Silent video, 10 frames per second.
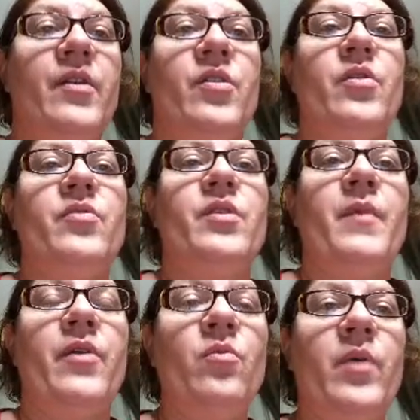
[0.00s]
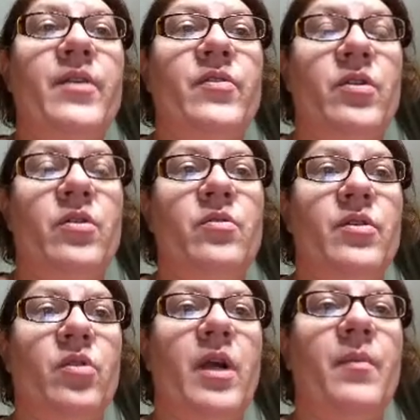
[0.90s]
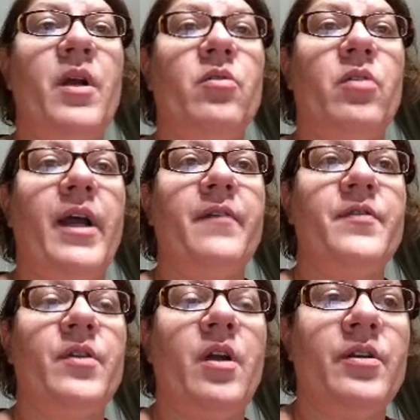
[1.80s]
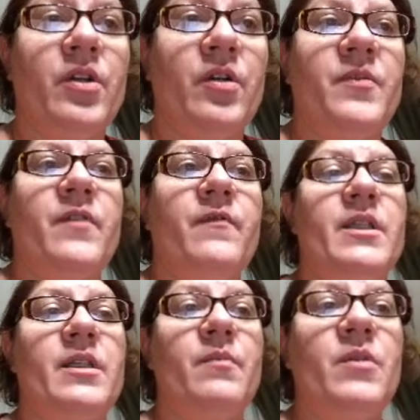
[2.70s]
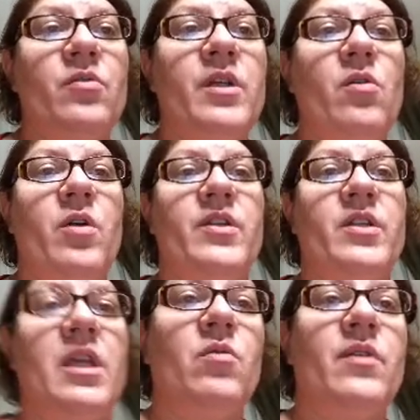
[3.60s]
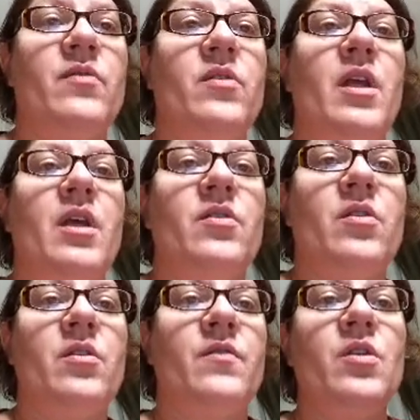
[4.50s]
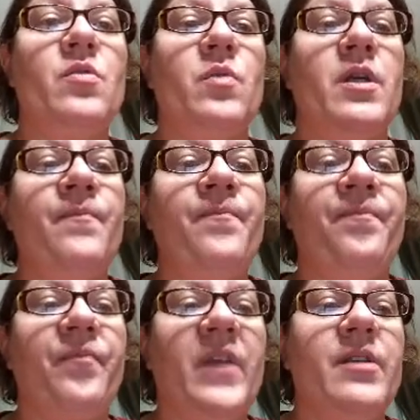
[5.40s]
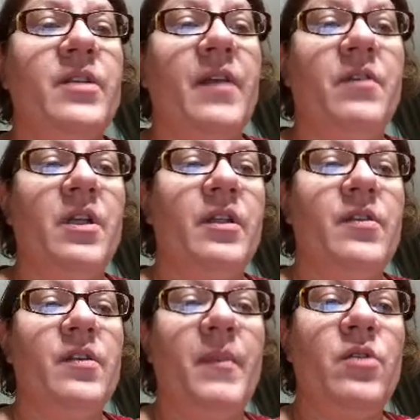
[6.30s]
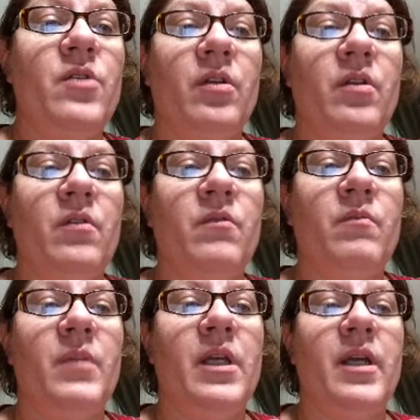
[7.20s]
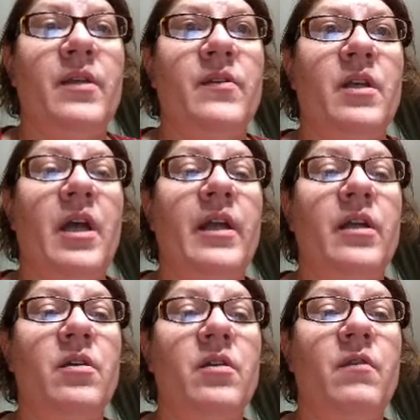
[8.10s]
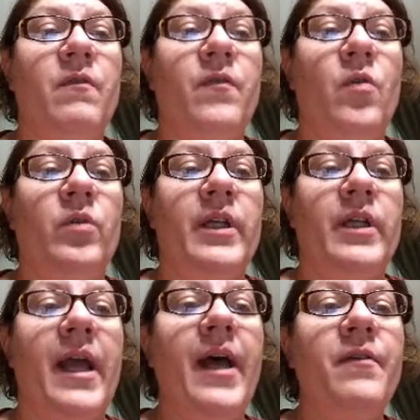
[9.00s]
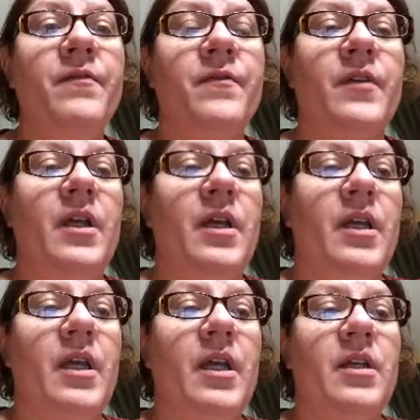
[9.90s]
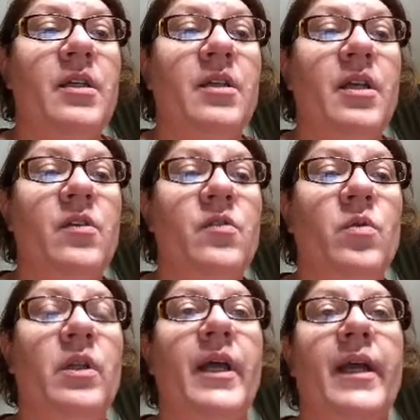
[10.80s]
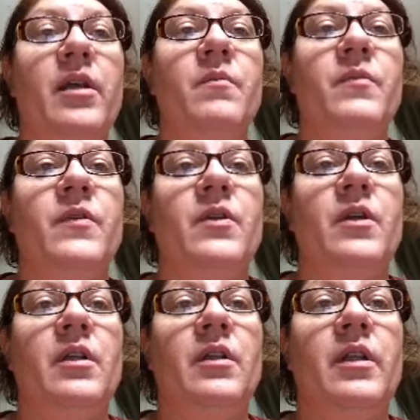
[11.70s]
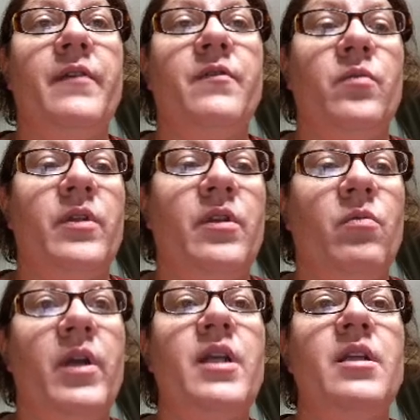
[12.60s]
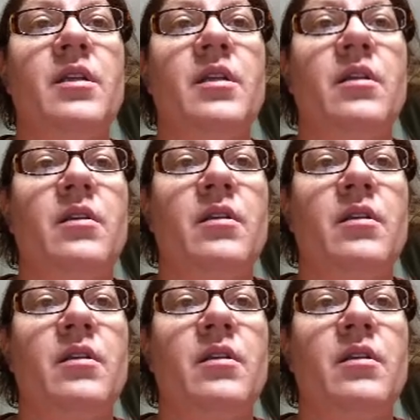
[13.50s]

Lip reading: So some other ways to describe our graphs are in terms of its symmetry or its skewness. So this first one is definitely symmetrical because I could fold it in half and things would line up left with the right.